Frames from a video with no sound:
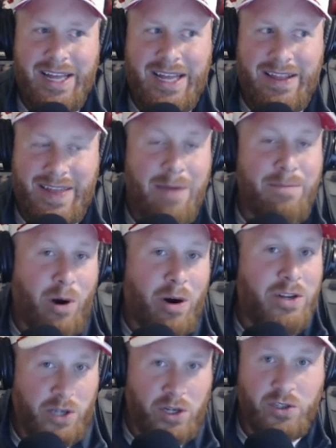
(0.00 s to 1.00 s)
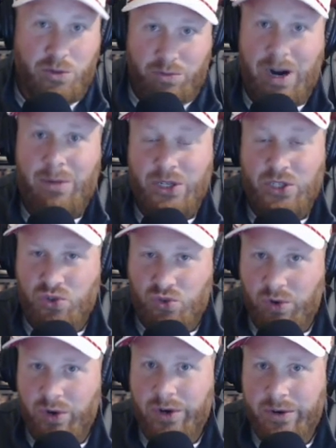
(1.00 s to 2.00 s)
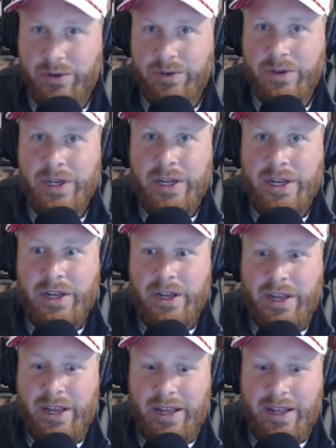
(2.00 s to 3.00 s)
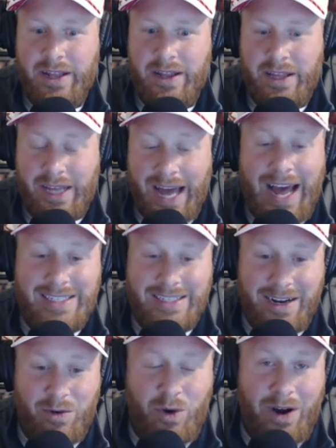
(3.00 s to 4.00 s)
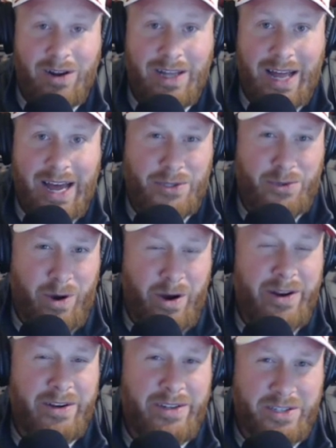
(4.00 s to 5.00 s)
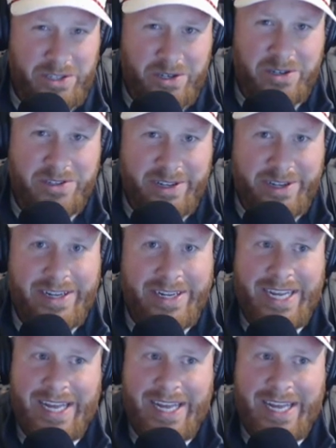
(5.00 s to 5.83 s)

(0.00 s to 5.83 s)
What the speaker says: that part is also probably true. The guy is going to wear Olajuwon in his jersey.